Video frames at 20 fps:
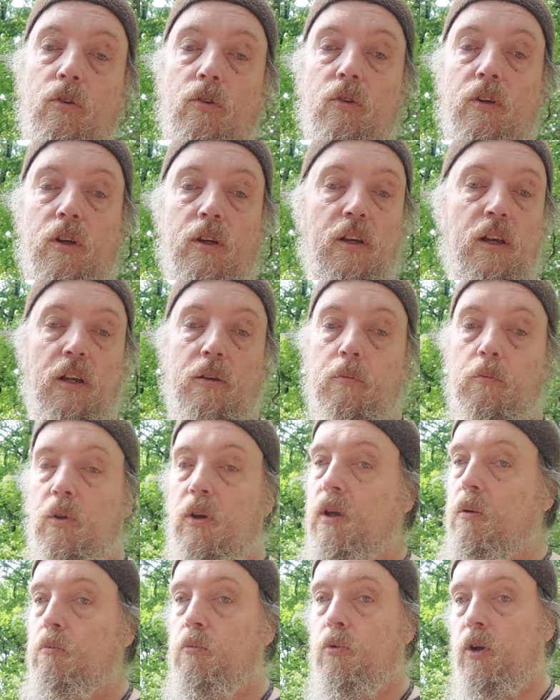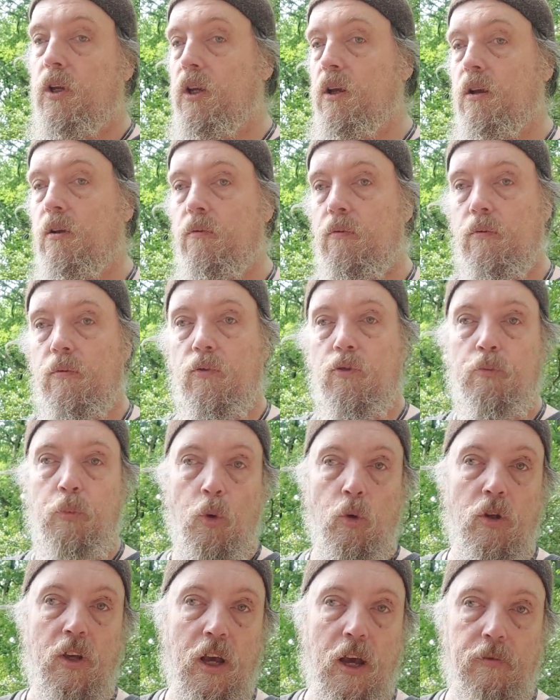You can bring a
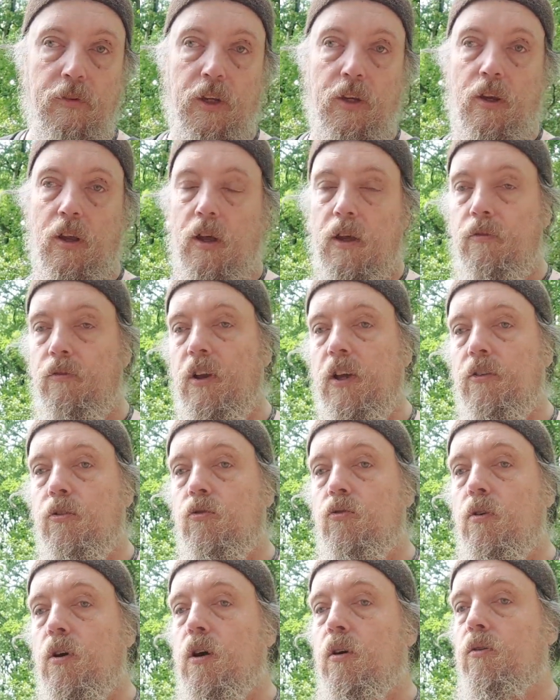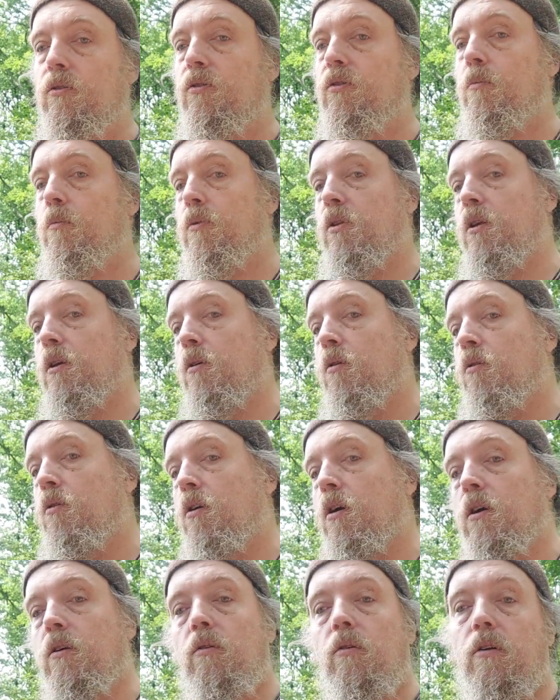spoon carving knife extra or something, or